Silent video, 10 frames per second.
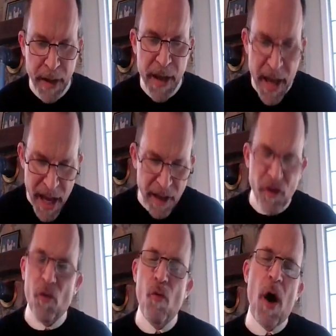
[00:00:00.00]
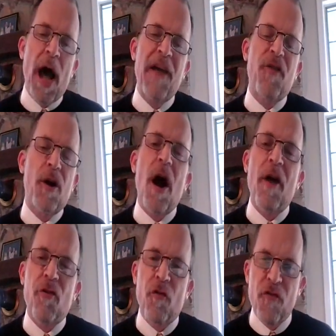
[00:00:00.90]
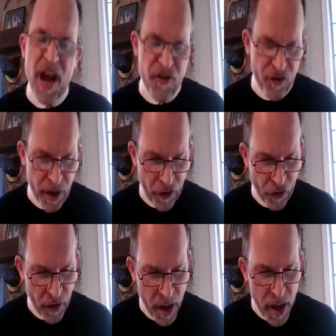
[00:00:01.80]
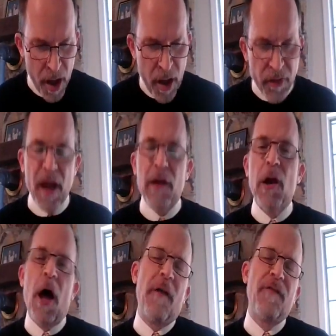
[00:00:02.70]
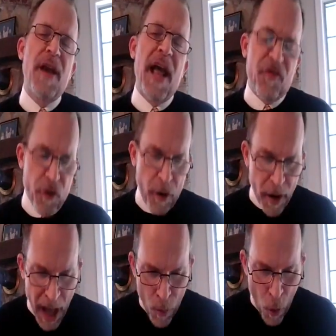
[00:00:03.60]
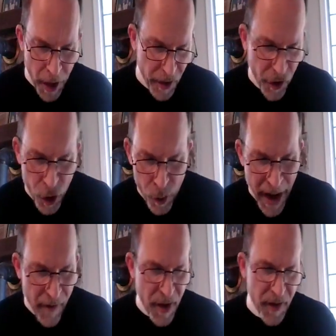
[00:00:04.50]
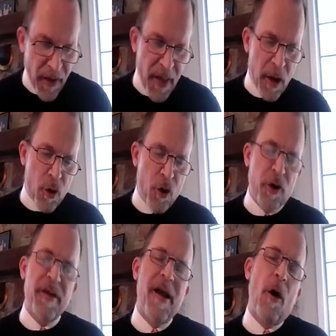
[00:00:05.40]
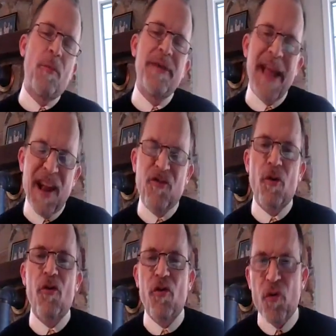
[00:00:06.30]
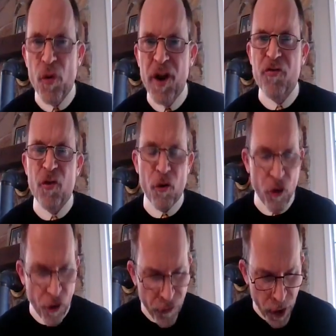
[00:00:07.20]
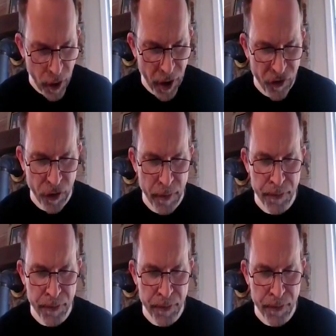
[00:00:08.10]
He and his wife are conservationists. They love nature and wanted to do everything they could to help nature's creatures flourish.